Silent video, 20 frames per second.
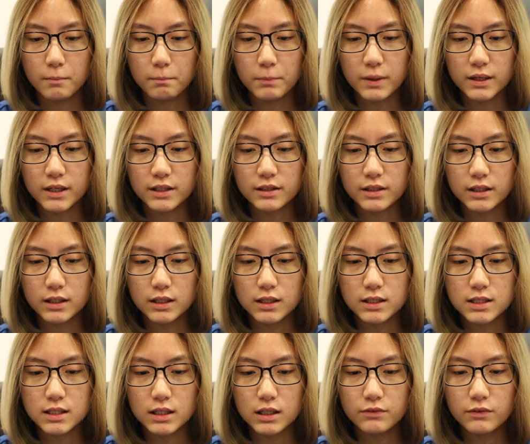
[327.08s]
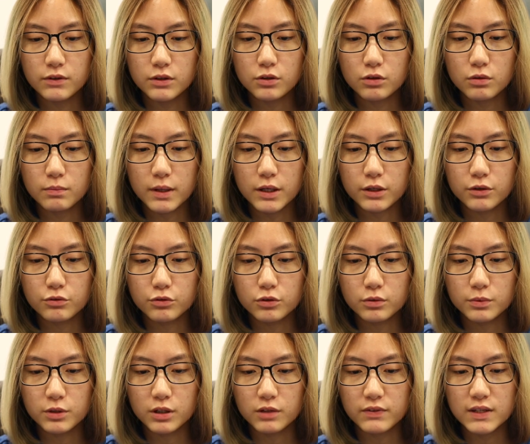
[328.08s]
But the thing is, even though my
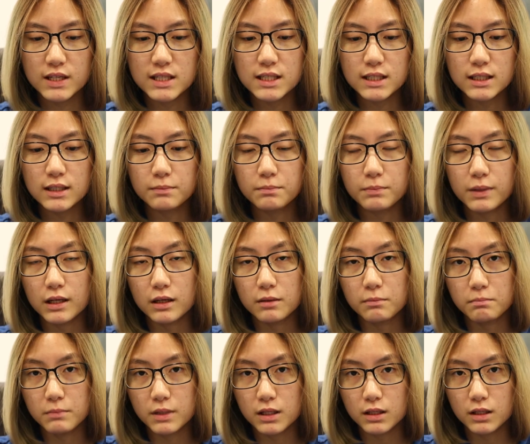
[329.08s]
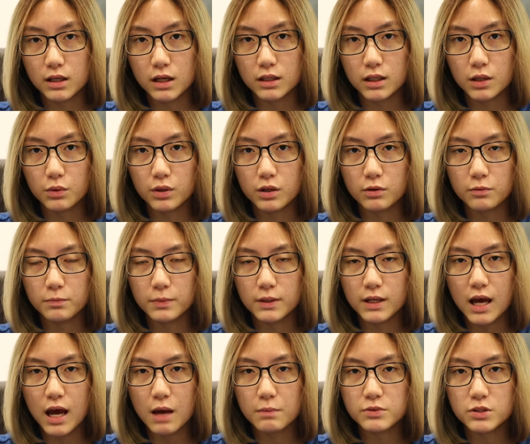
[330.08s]
group could have easily blamed me and they would have been
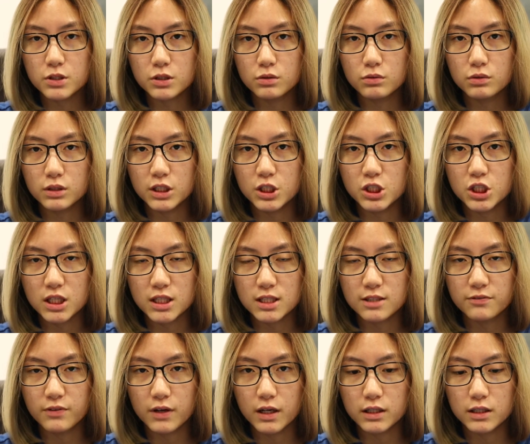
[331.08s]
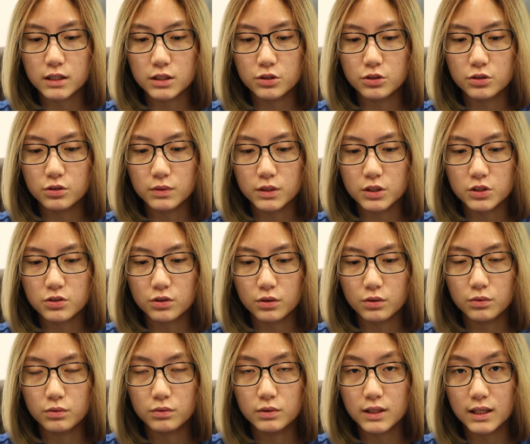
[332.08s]
absolutely justified in doing
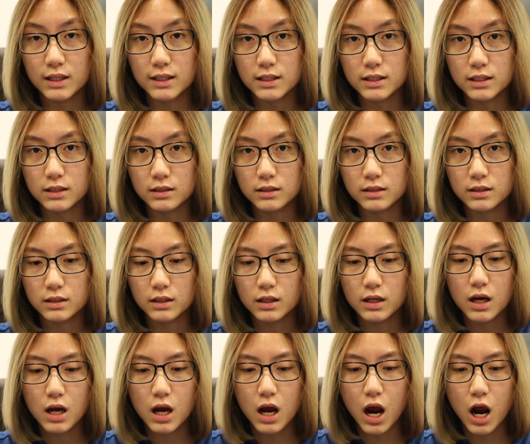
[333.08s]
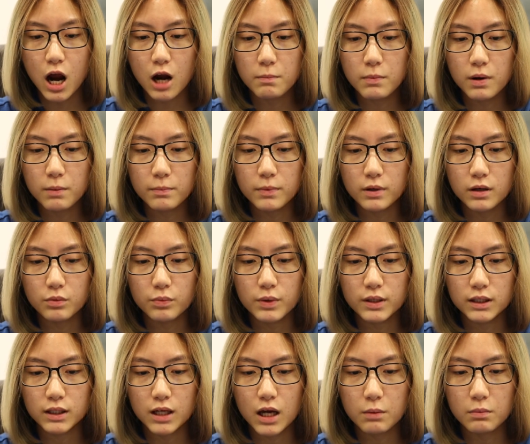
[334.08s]
so, they didn't. I remember
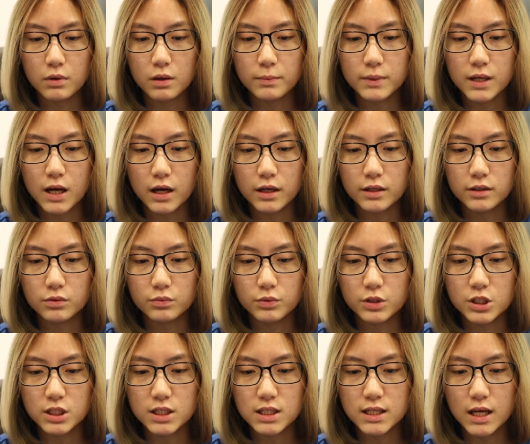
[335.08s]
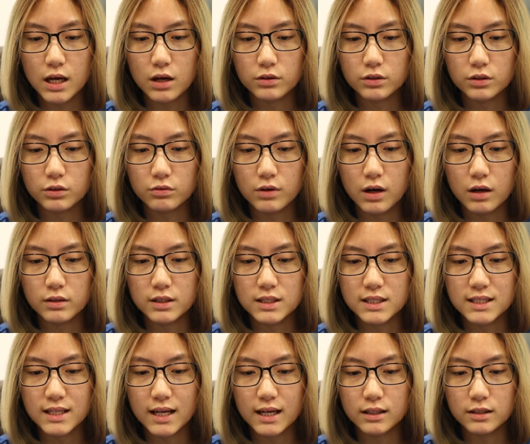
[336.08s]
when the camera died, we just sat on the ground in
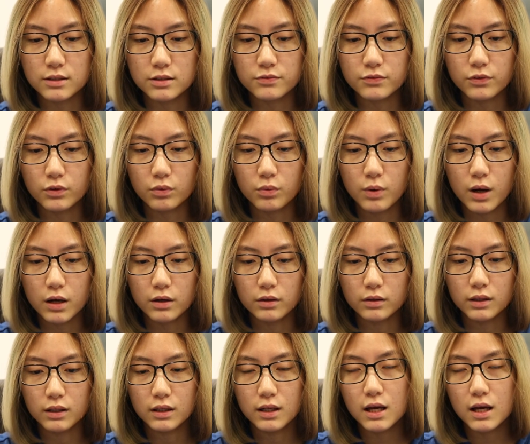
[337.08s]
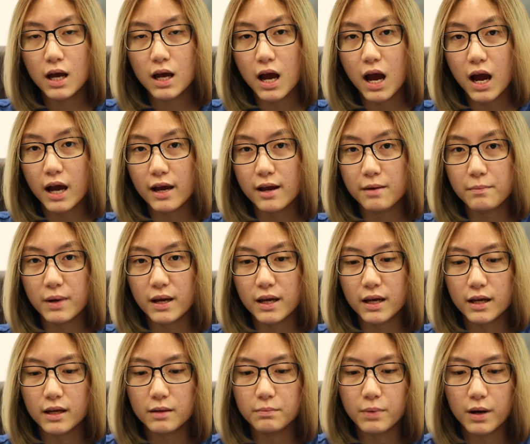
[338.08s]
silence for a while. I had my
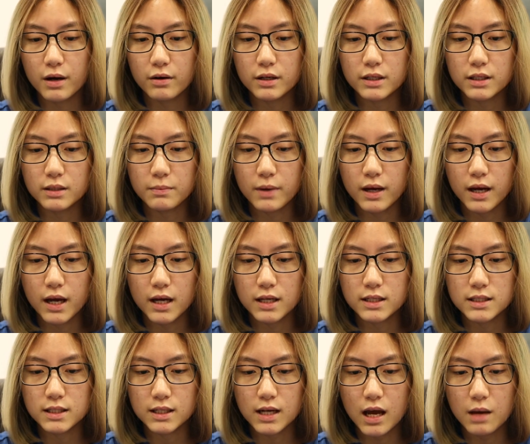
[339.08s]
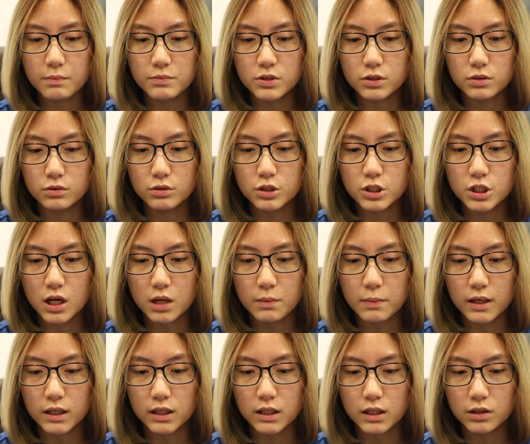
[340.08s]
head buried in my hands in absolute shame
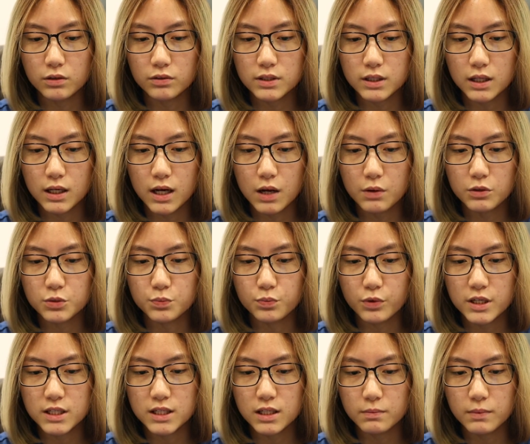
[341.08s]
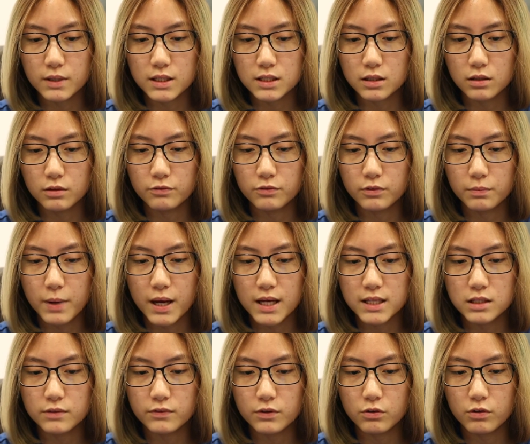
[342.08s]
and guilt, and I was bracing myself for
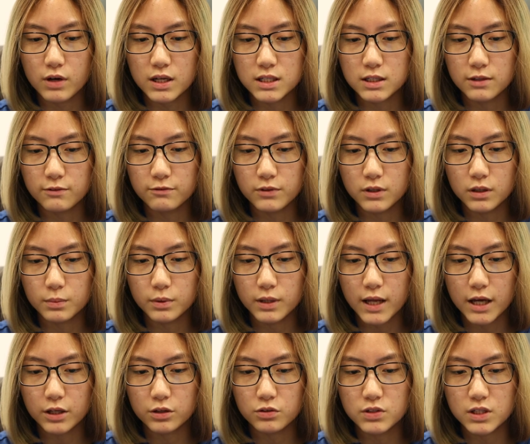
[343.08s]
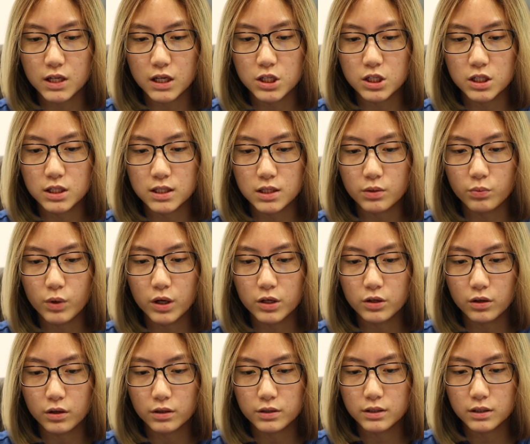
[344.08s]
passive-aggressive verbal accusations and
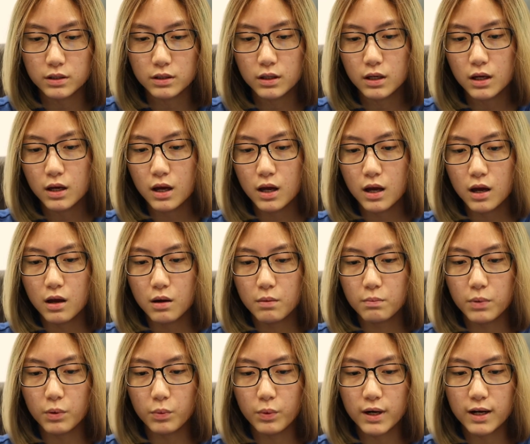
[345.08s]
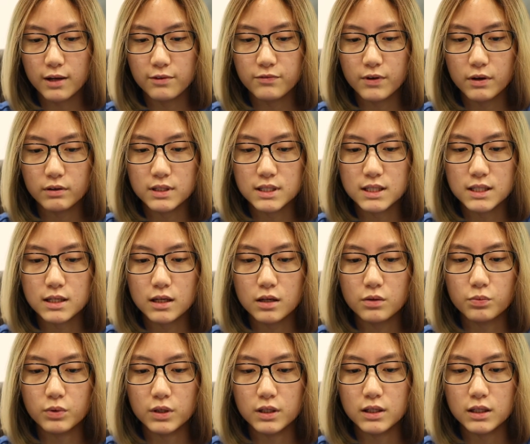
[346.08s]
whatnot. But what I felt
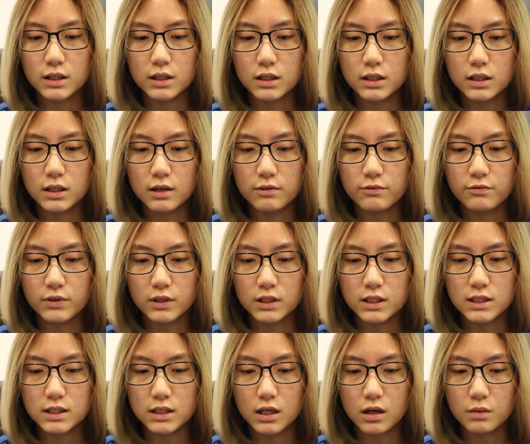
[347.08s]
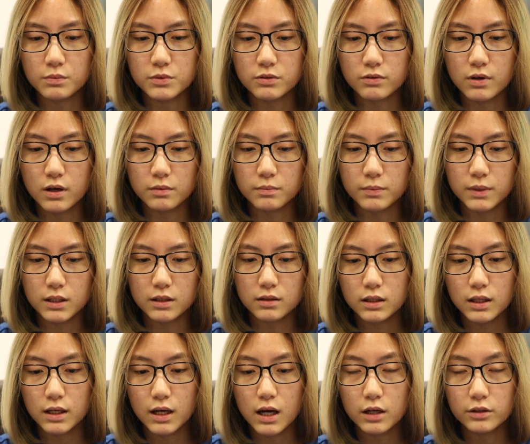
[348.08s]
instead were Thea and Fengi's arms around me.
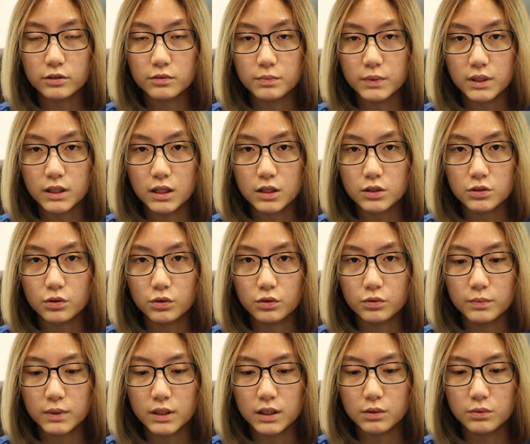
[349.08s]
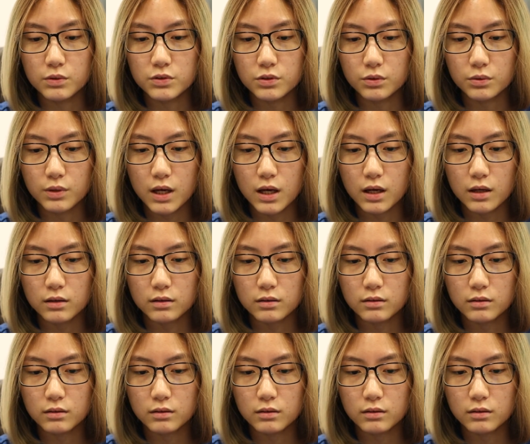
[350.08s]
They hugged me and told me it was okay.